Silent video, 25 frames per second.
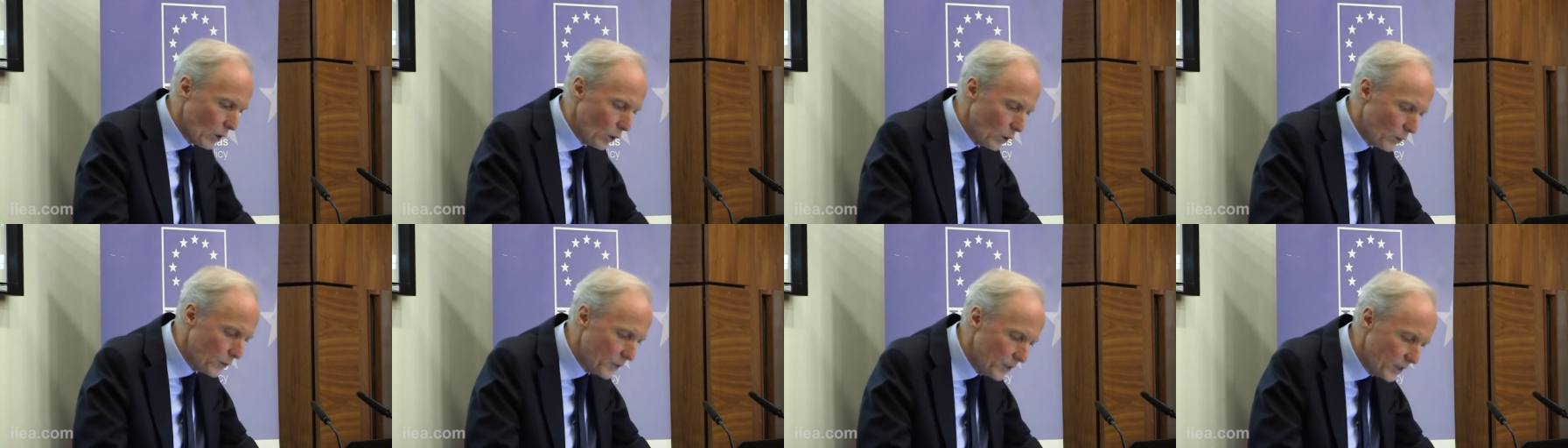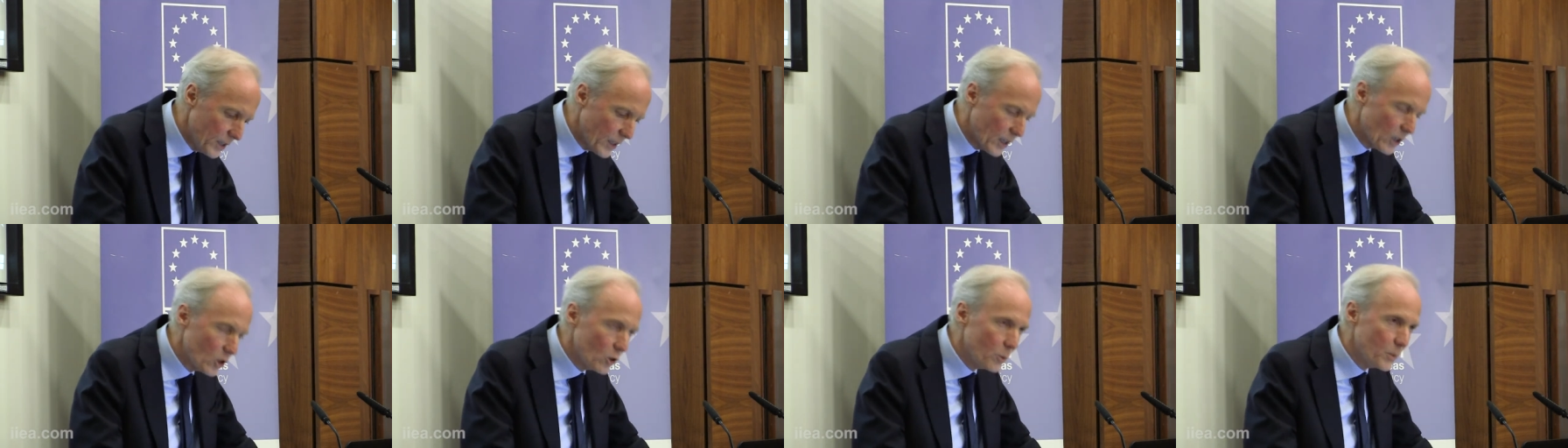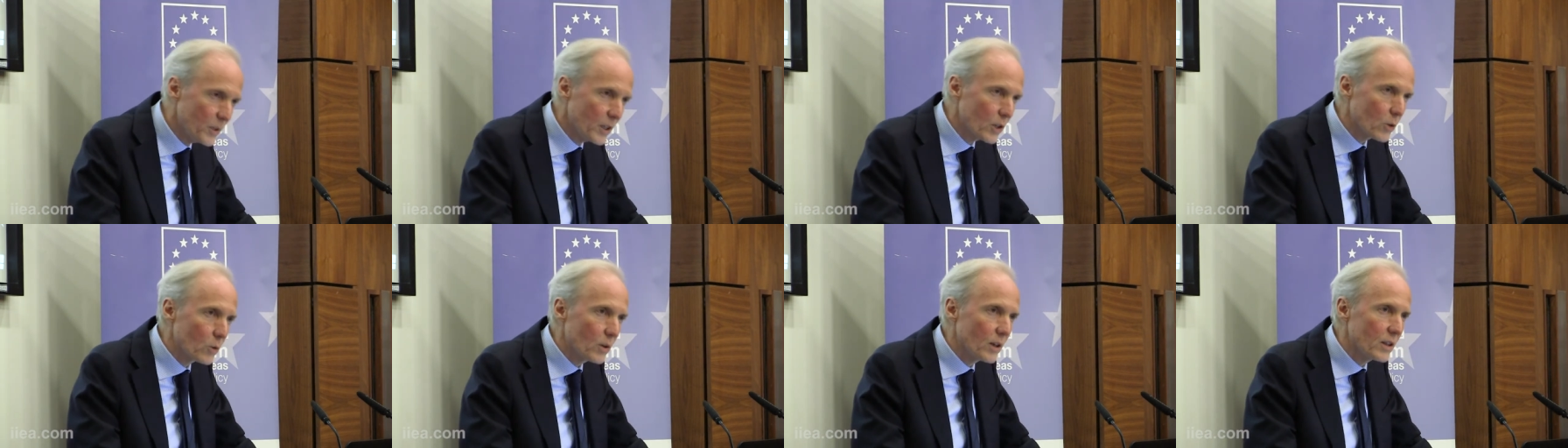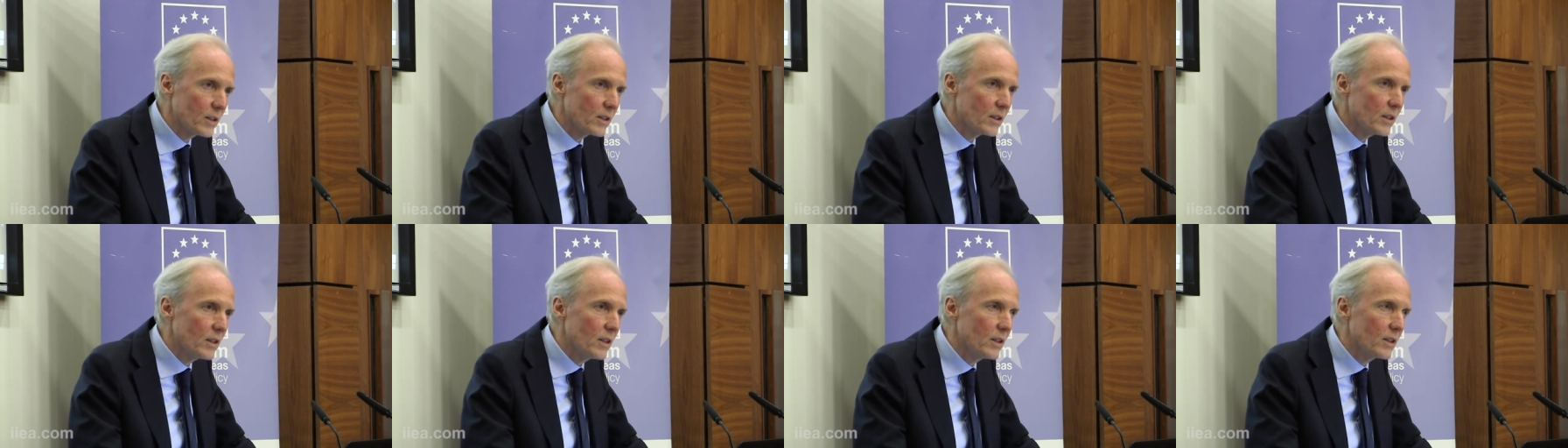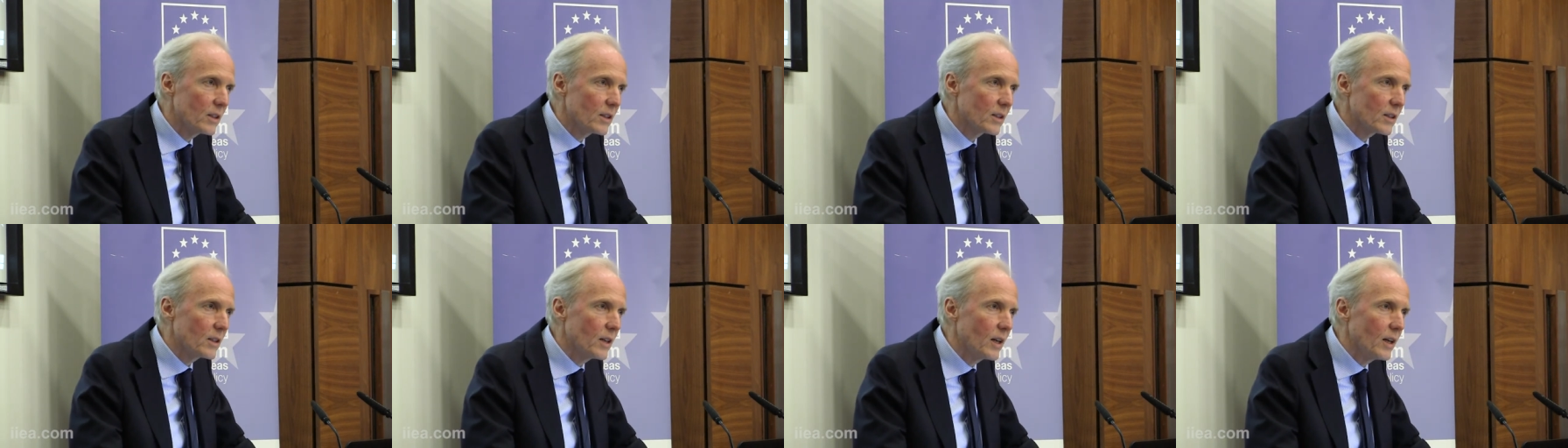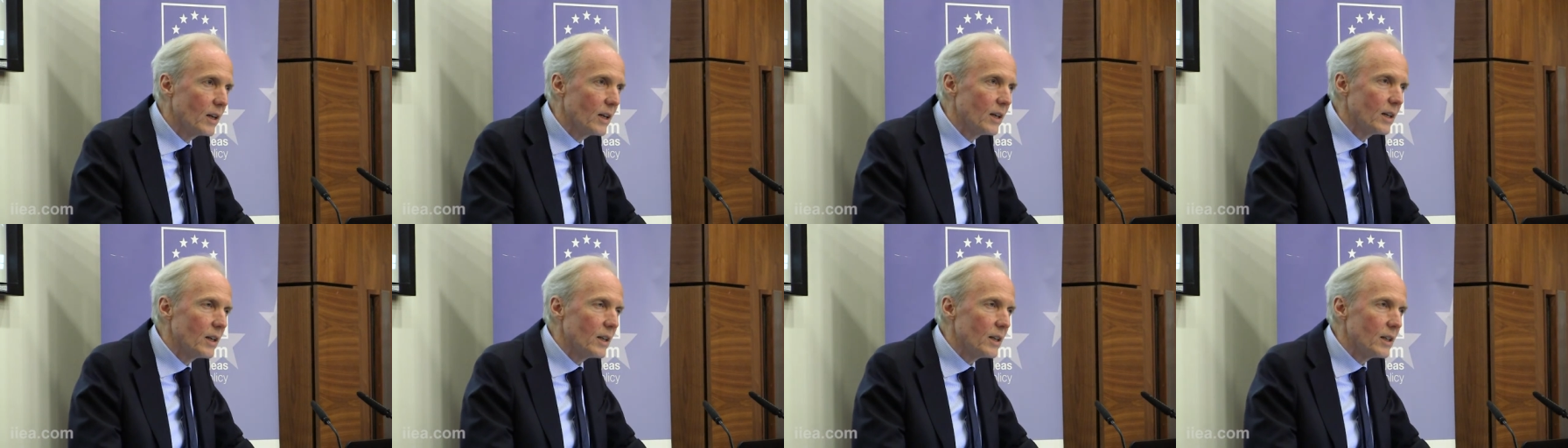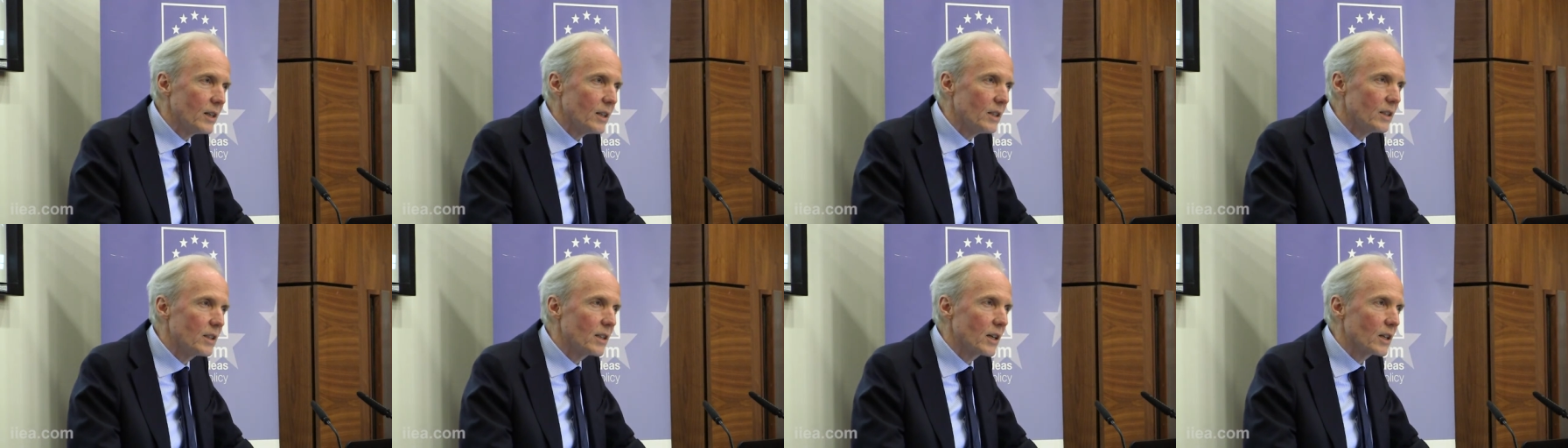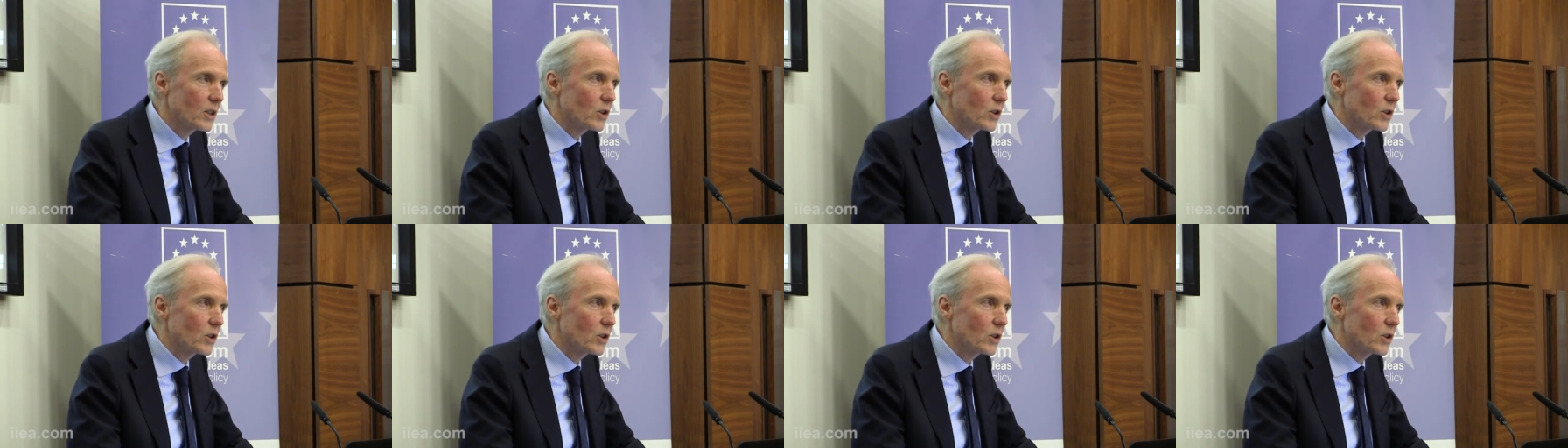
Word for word: of the economic crisis is